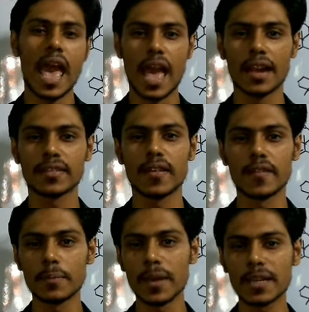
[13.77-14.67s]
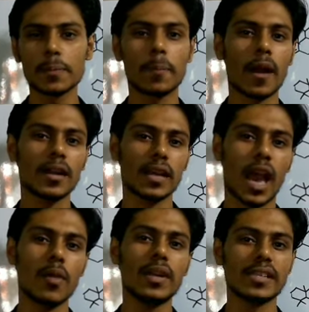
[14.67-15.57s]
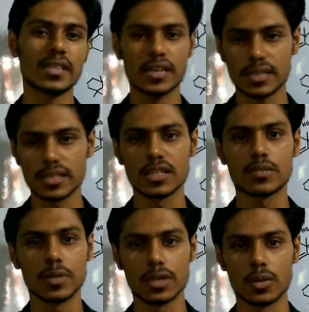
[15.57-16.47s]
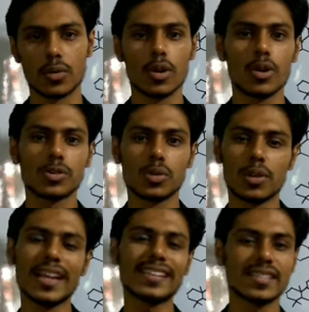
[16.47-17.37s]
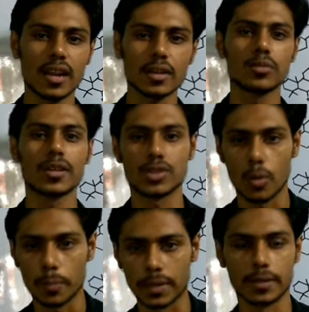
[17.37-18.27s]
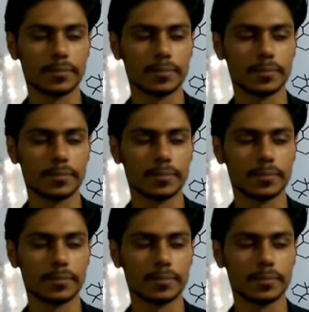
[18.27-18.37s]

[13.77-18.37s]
and the remaining part I will discuss in this video. So let's start today's topic.